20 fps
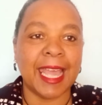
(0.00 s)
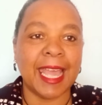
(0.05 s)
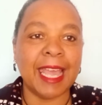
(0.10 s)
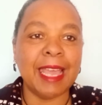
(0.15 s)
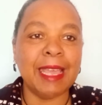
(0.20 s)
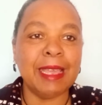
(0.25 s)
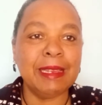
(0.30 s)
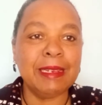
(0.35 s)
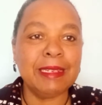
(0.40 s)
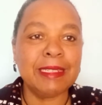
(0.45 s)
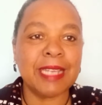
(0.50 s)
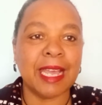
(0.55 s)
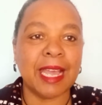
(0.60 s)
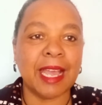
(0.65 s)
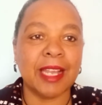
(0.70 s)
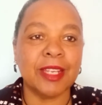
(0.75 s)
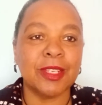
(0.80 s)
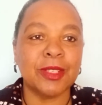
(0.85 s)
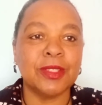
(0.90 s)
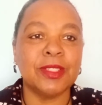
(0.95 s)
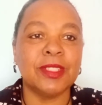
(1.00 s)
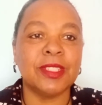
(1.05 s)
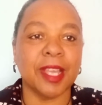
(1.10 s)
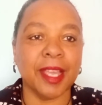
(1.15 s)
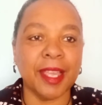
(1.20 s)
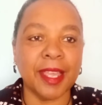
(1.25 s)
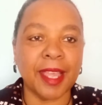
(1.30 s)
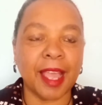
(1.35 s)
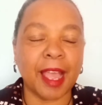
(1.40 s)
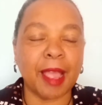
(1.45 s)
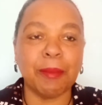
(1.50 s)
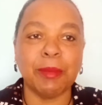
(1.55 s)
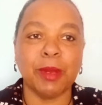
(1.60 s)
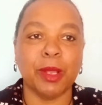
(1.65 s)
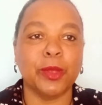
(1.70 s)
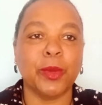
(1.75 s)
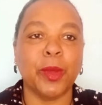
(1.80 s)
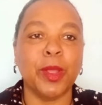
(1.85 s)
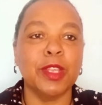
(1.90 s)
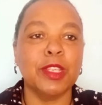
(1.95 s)
And today I'm
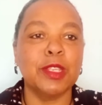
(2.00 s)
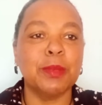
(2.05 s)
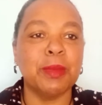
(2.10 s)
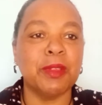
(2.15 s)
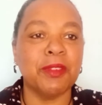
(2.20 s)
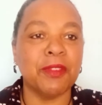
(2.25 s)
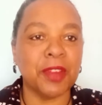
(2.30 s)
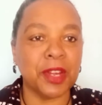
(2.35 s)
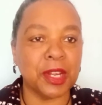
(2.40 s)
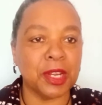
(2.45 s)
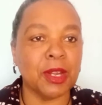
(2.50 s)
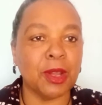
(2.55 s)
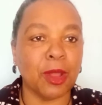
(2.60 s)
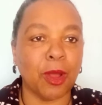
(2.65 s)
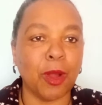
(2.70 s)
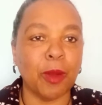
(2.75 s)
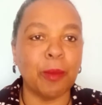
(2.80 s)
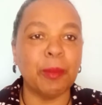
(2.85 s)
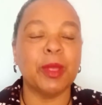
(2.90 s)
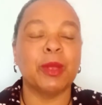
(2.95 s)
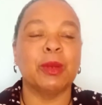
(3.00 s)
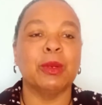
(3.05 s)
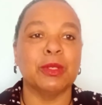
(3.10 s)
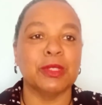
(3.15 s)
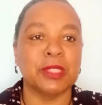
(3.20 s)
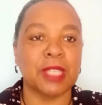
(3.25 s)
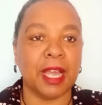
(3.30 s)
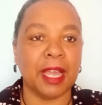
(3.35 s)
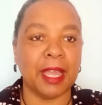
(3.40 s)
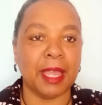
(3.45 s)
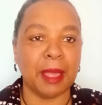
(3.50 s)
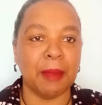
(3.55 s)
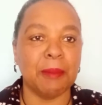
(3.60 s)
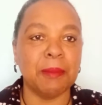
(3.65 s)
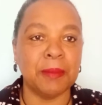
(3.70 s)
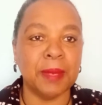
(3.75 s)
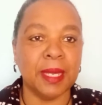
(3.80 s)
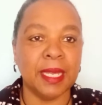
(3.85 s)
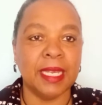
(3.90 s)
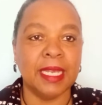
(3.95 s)
not going to be very long because I
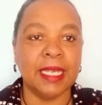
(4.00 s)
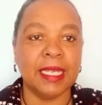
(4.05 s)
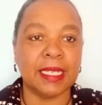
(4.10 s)
am